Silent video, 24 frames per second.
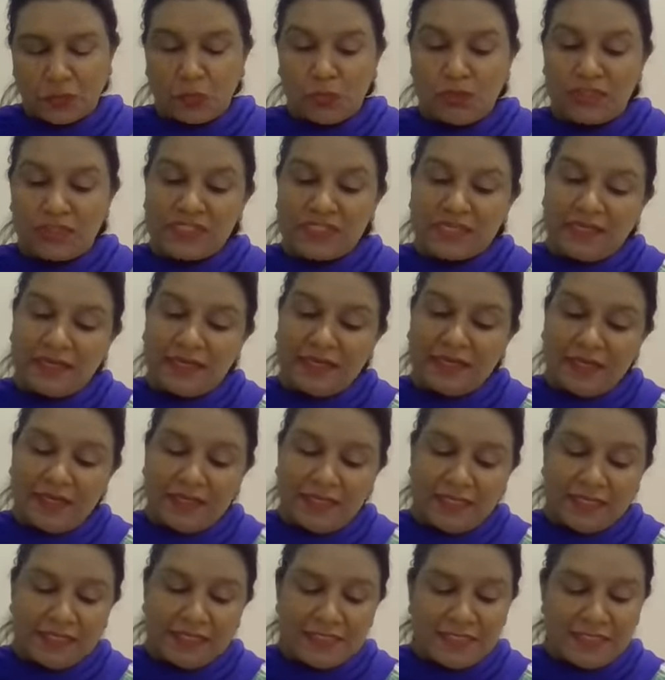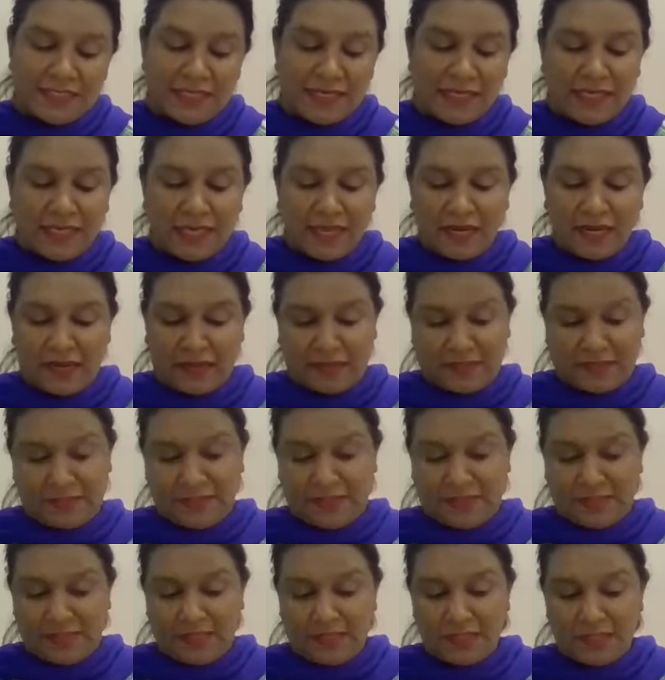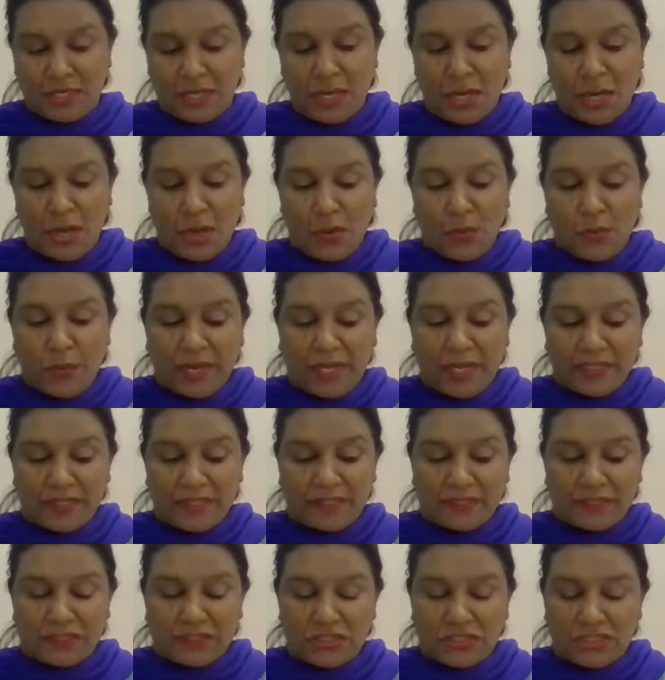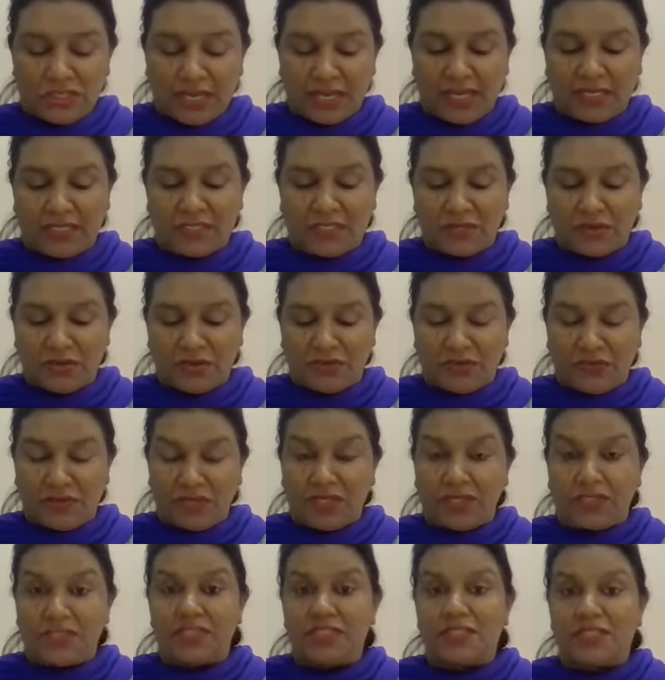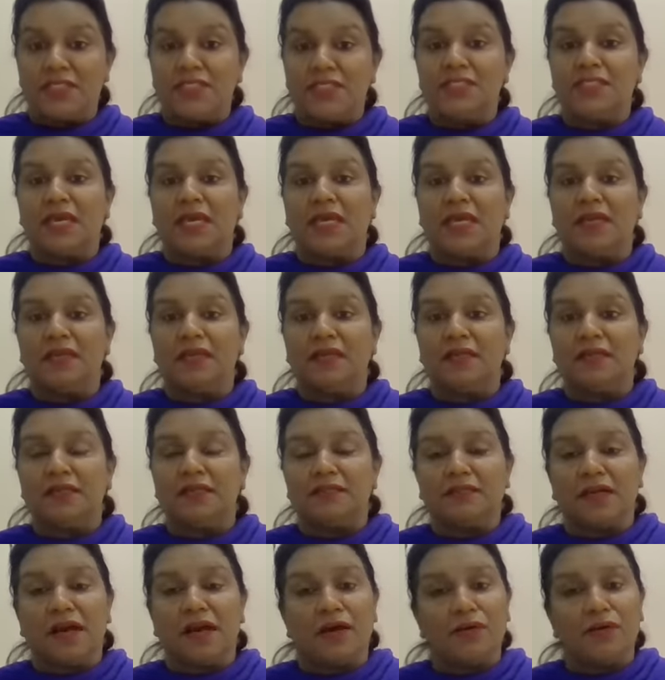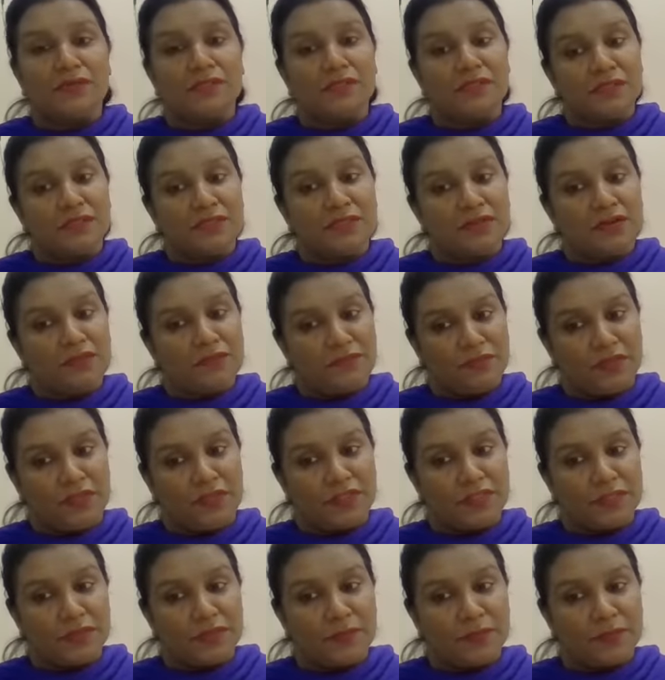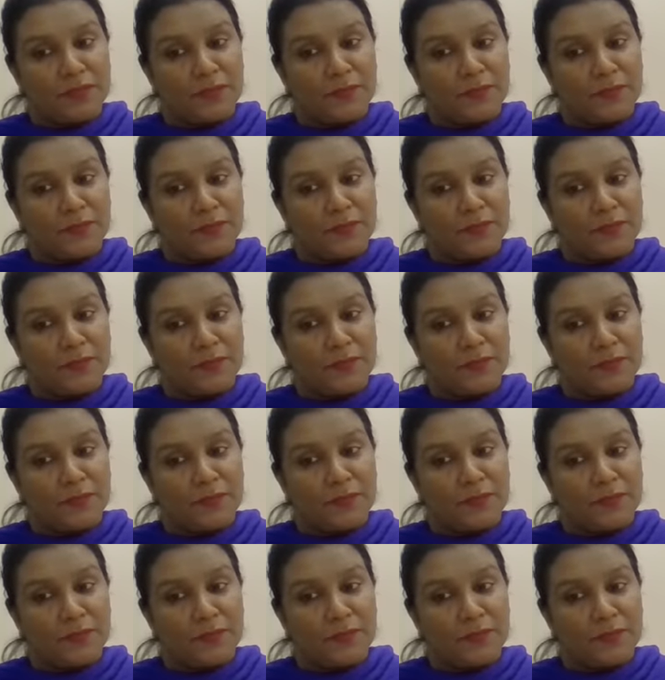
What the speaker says: was clearly delineated when the jet reached 10,000 feet.